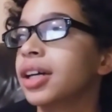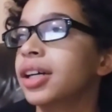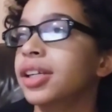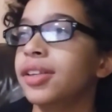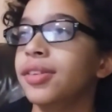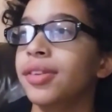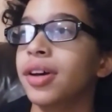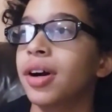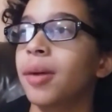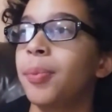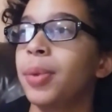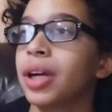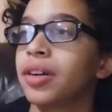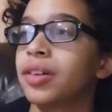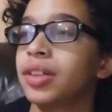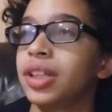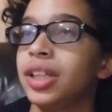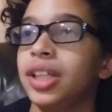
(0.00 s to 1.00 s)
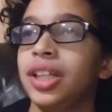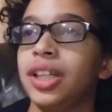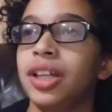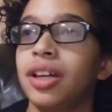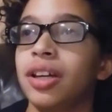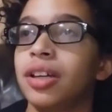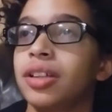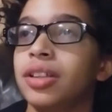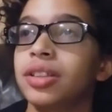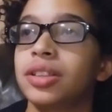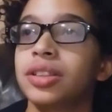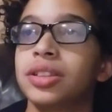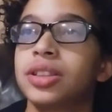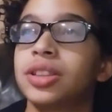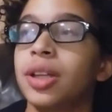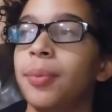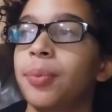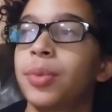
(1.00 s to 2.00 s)
and apparently
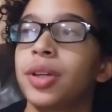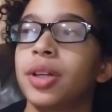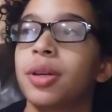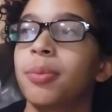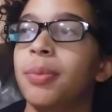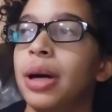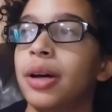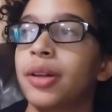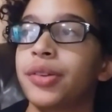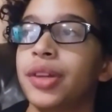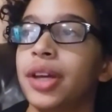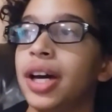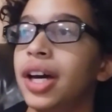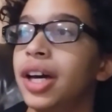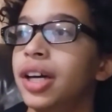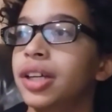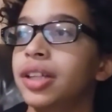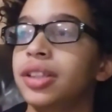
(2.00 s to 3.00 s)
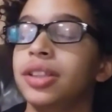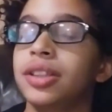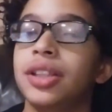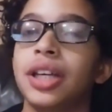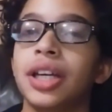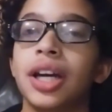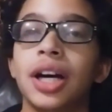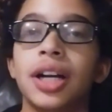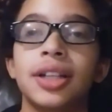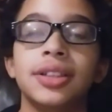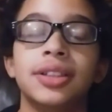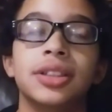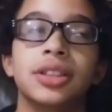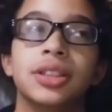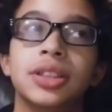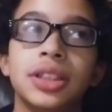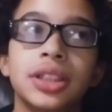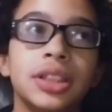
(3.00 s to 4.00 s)
something about that, they got a
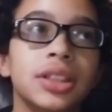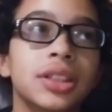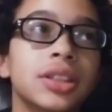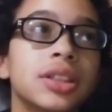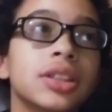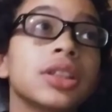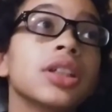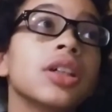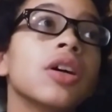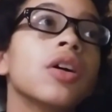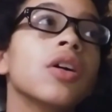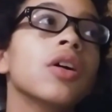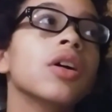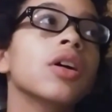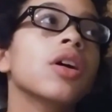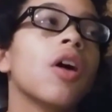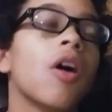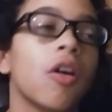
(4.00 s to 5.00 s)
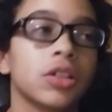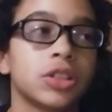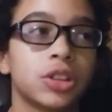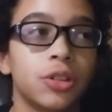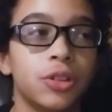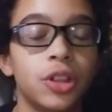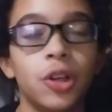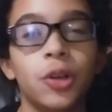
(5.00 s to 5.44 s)
disease, also